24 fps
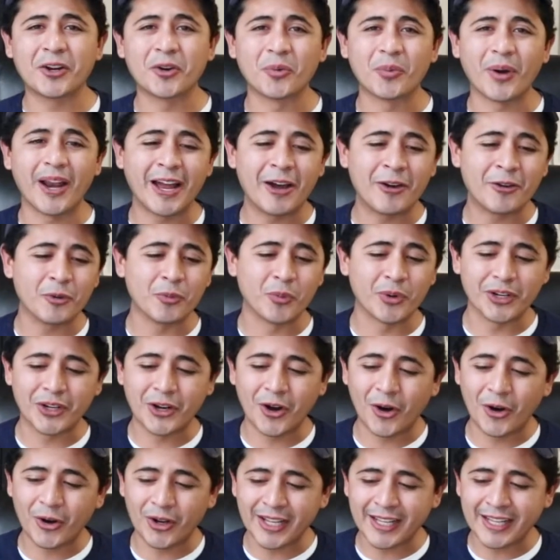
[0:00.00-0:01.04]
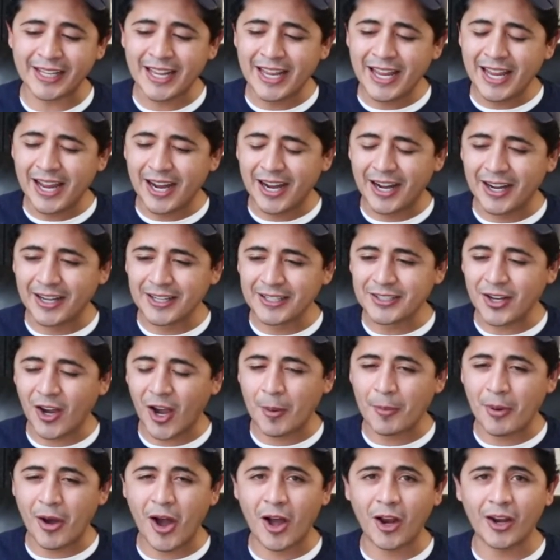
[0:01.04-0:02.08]
around regarding
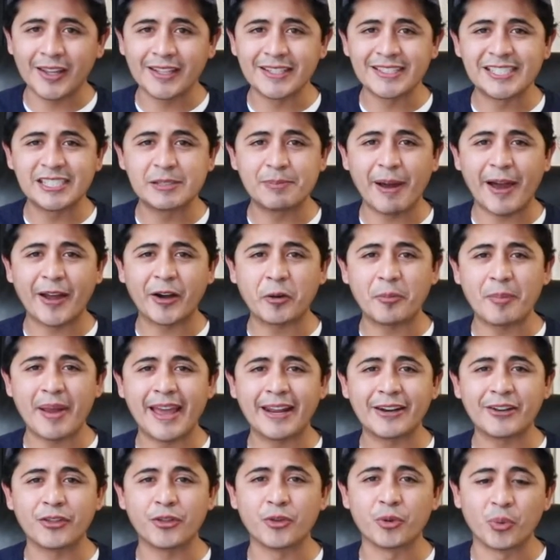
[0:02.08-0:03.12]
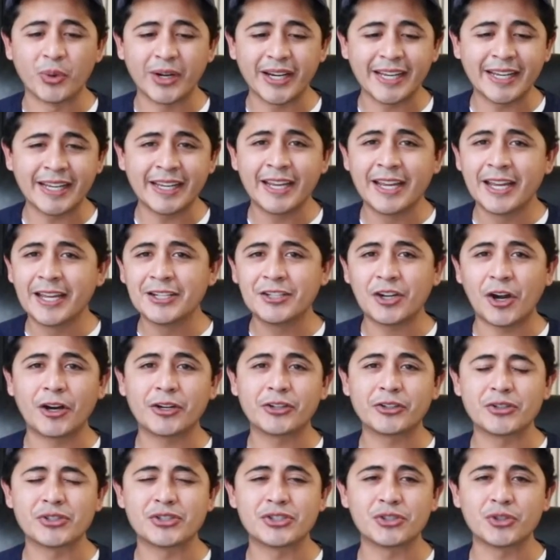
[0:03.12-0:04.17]
Tom Holland's Spider-Man 3,
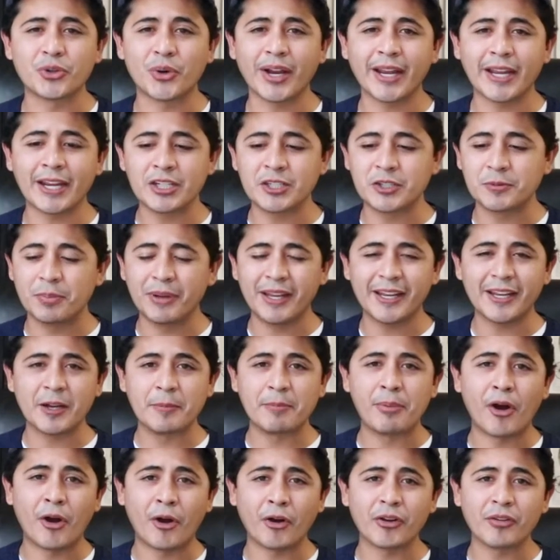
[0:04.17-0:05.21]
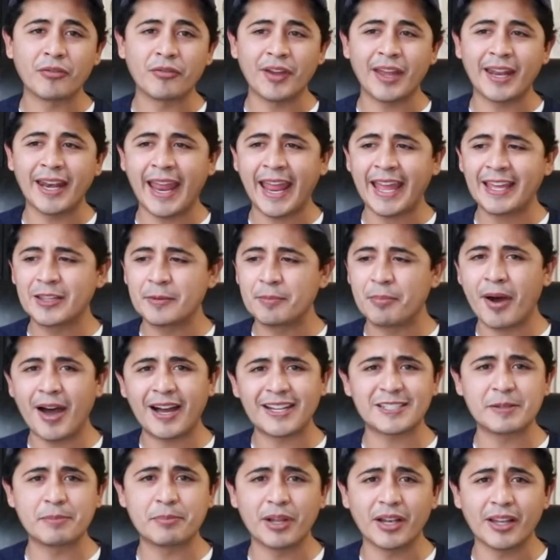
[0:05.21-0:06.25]
Doctor Strange being a part of it, and the
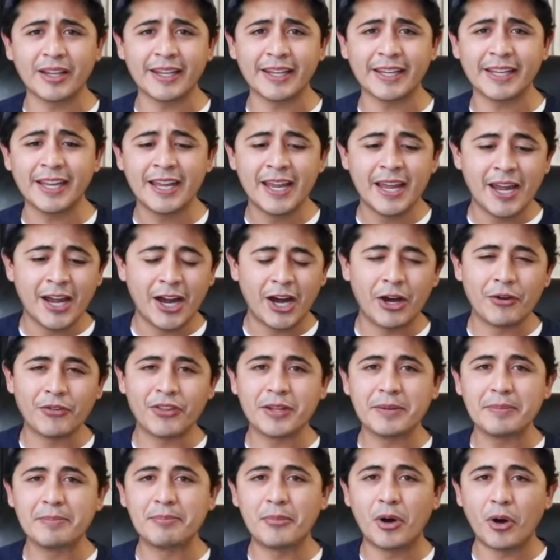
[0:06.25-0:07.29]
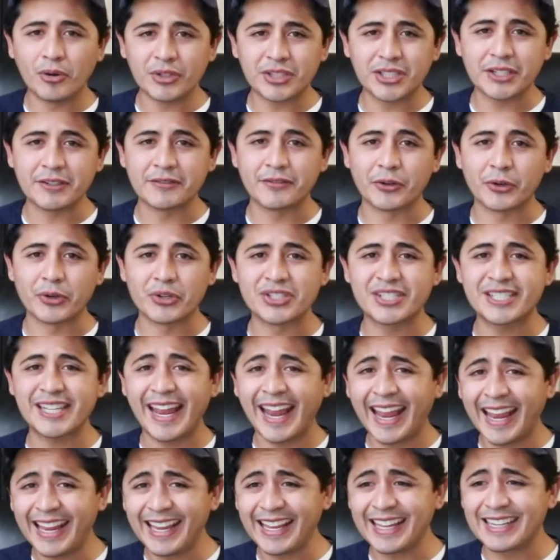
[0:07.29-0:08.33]
possibility of the multiverse.
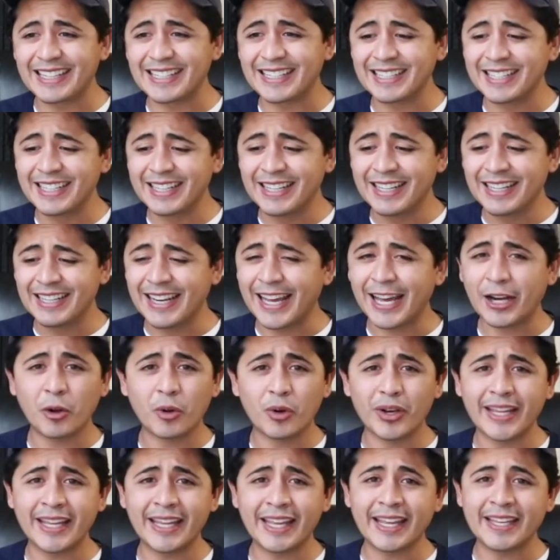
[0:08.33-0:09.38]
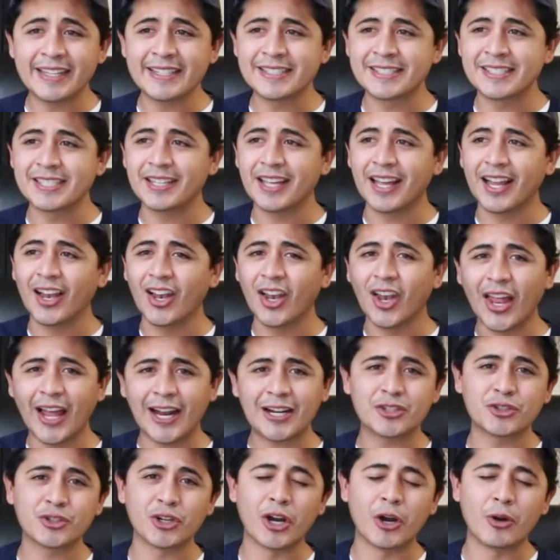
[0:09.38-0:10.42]
And not only is
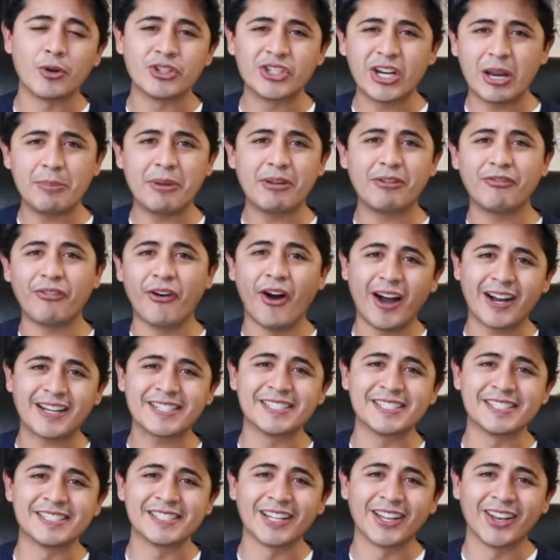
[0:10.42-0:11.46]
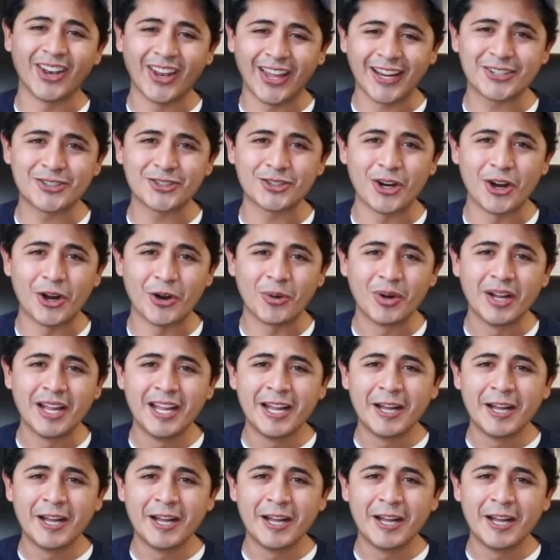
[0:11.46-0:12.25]
Electro, Jamie Foxx's Electro,